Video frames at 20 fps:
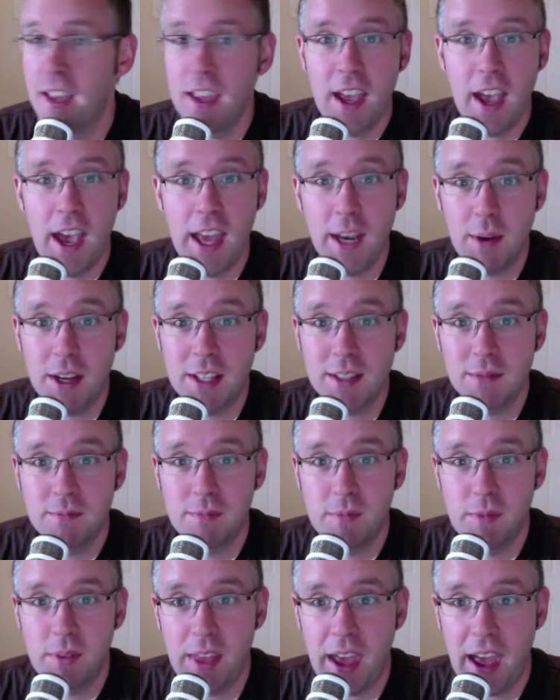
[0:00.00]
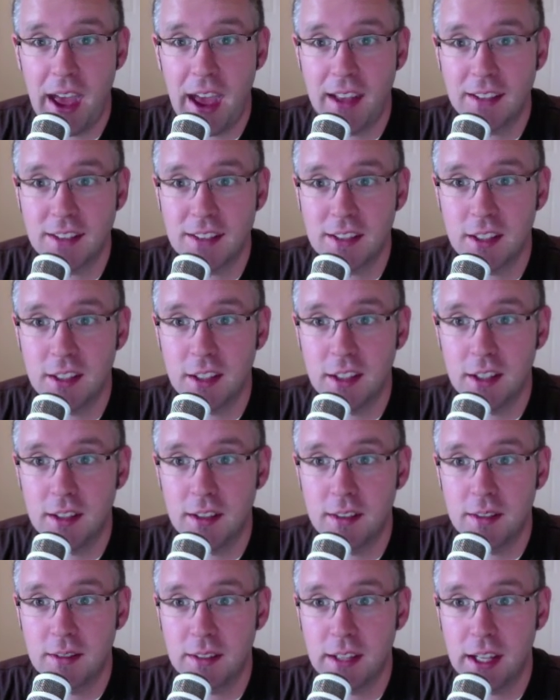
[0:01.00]
Anyways, I
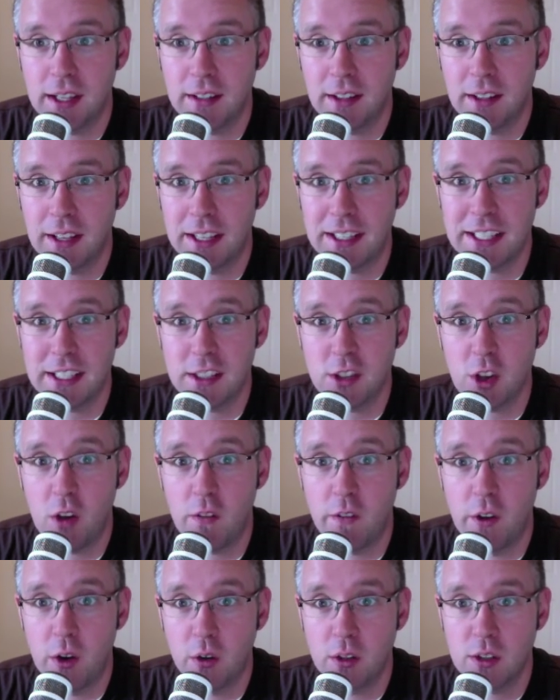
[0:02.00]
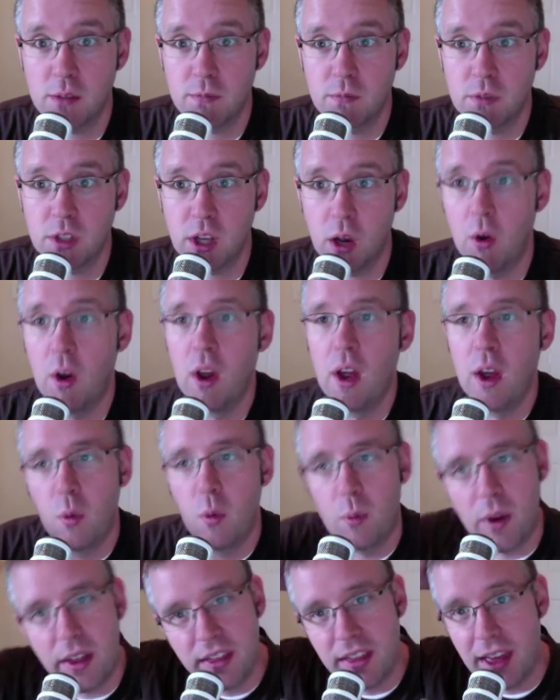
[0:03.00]
guess that's all, folks. So
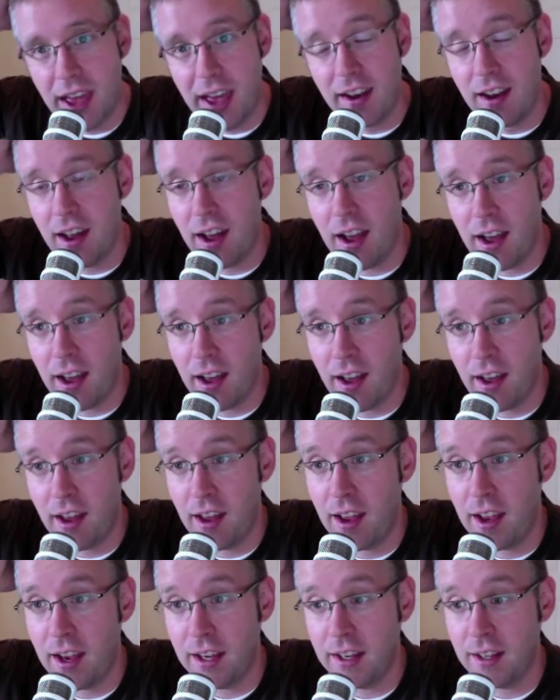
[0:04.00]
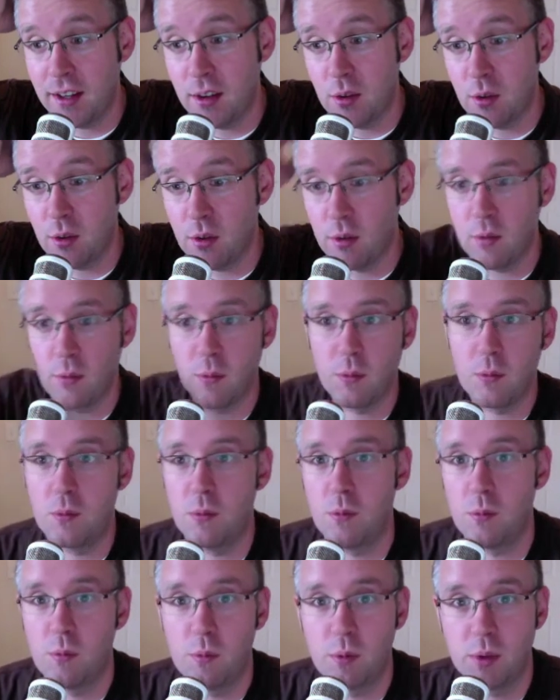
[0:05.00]
with that, I
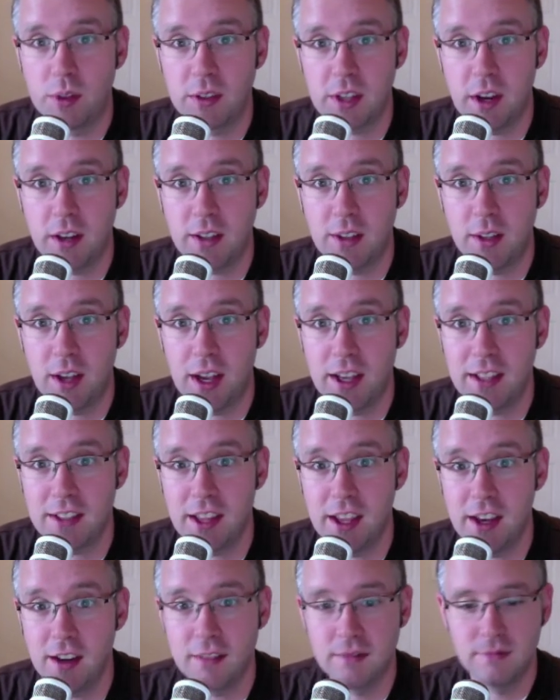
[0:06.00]
will talk to you guys later.